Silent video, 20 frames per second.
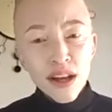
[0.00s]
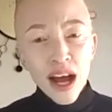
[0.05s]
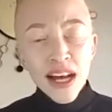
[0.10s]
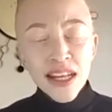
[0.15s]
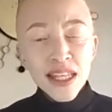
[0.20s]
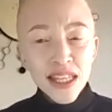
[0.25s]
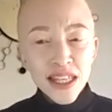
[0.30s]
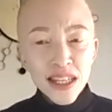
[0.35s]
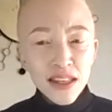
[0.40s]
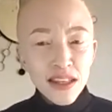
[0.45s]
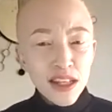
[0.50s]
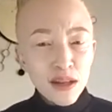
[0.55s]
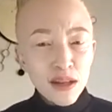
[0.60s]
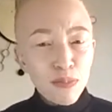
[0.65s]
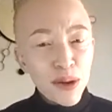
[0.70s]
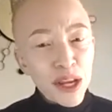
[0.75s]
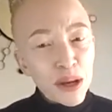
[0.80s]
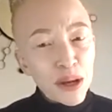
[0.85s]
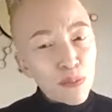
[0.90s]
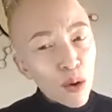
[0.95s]
assist
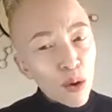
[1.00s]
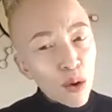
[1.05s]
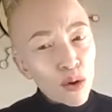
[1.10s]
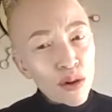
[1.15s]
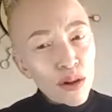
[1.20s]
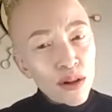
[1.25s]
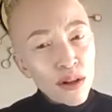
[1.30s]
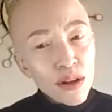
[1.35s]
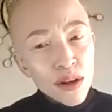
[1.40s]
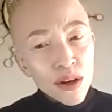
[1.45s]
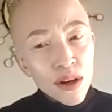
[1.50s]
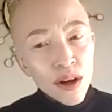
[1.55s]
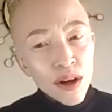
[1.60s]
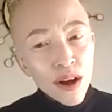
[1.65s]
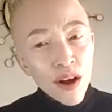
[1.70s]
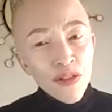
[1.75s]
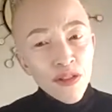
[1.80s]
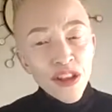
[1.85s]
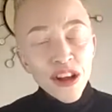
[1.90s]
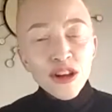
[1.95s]
people
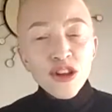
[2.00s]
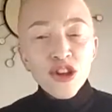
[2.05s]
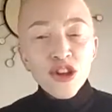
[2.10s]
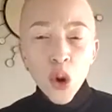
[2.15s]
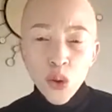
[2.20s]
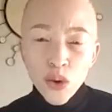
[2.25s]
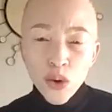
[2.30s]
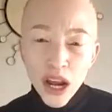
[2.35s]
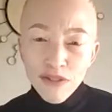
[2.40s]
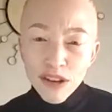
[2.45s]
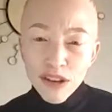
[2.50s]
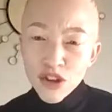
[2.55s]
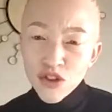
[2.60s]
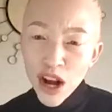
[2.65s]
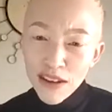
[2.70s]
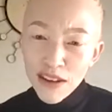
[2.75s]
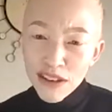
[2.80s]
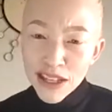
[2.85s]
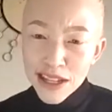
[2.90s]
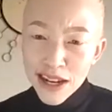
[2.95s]
that don't have a
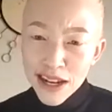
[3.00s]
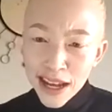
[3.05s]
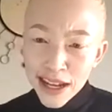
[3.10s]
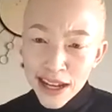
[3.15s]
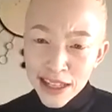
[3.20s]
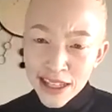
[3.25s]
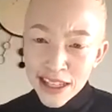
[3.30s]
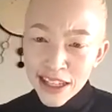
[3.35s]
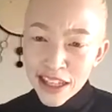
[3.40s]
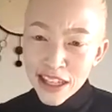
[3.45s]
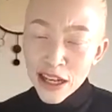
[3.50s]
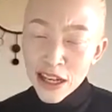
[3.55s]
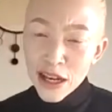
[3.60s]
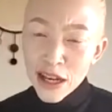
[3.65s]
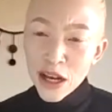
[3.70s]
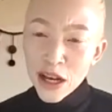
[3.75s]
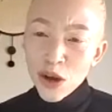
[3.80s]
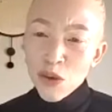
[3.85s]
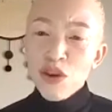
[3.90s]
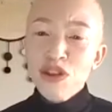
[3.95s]
driver's license
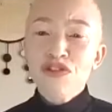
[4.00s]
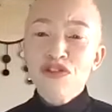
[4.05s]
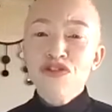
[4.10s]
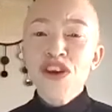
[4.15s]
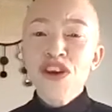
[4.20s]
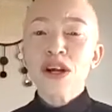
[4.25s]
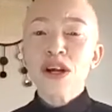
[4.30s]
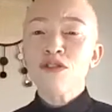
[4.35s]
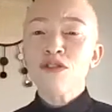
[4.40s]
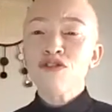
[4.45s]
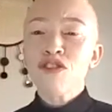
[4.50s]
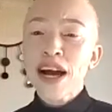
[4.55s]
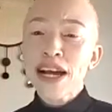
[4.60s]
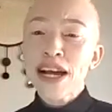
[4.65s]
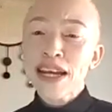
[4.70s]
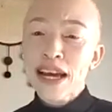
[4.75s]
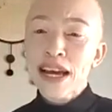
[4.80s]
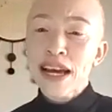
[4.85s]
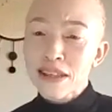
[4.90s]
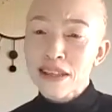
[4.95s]
with vehicle
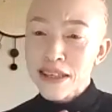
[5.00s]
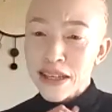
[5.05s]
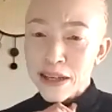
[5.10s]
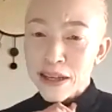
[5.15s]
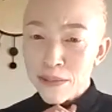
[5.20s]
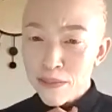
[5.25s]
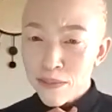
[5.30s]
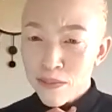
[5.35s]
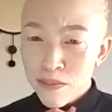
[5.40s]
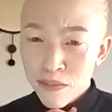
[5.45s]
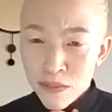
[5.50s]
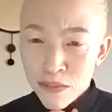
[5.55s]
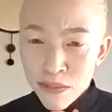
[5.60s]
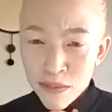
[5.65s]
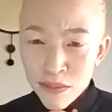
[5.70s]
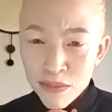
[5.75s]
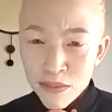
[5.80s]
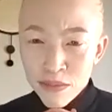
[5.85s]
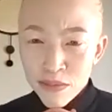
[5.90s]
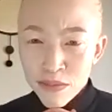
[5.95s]
financing.
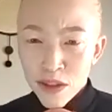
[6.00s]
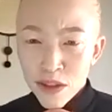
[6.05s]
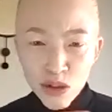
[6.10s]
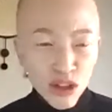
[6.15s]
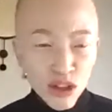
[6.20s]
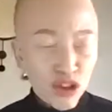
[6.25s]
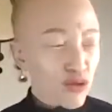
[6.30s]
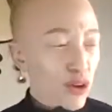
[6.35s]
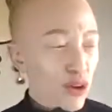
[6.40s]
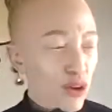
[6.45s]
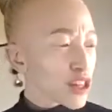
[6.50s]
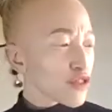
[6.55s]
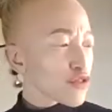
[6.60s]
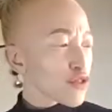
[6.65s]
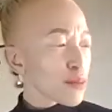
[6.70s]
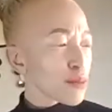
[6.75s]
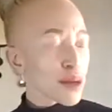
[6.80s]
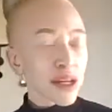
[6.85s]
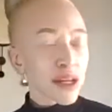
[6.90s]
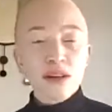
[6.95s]
This was strange
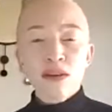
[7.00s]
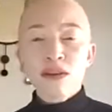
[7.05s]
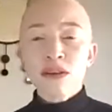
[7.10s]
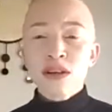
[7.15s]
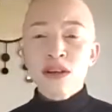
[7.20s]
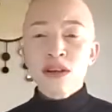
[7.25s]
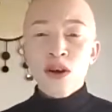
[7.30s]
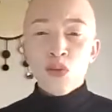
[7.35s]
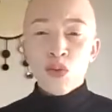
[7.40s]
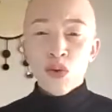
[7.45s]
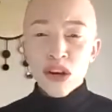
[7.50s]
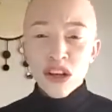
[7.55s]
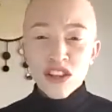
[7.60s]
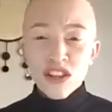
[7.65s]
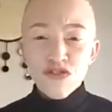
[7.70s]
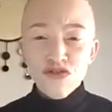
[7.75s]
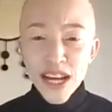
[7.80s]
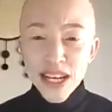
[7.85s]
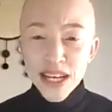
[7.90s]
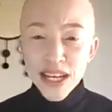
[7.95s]
for me. What does
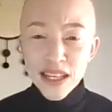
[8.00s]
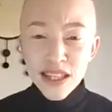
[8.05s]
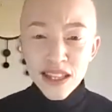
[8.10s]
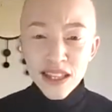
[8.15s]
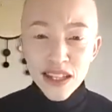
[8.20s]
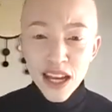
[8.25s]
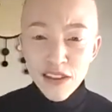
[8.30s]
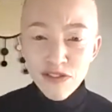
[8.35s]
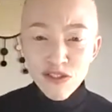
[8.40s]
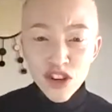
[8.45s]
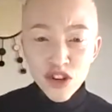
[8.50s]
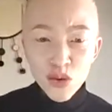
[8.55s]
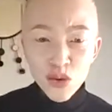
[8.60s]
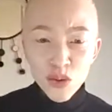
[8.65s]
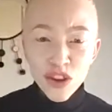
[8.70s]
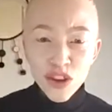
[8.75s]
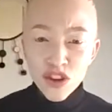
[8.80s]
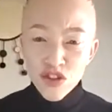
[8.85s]
financing have to do with a